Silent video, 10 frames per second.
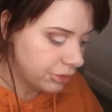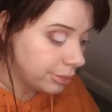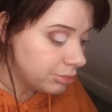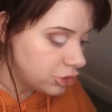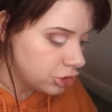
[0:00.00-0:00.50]
So
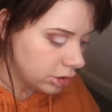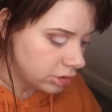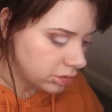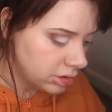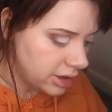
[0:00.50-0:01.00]
I'm
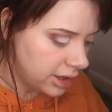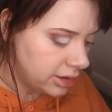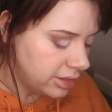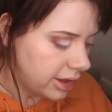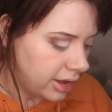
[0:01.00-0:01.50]
just going to
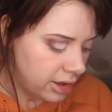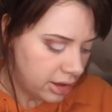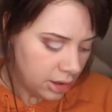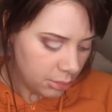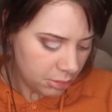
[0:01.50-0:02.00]
take that
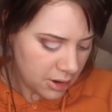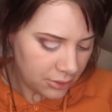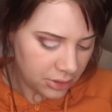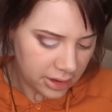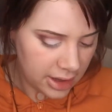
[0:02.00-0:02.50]

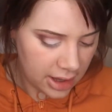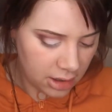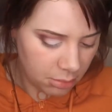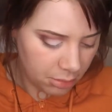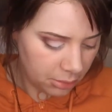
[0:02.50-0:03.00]
brown
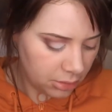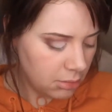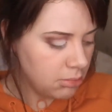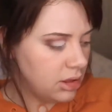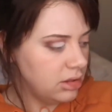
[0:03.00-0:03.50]
again, but I'm going
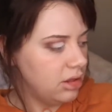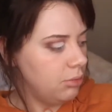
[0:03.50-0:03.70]
to mix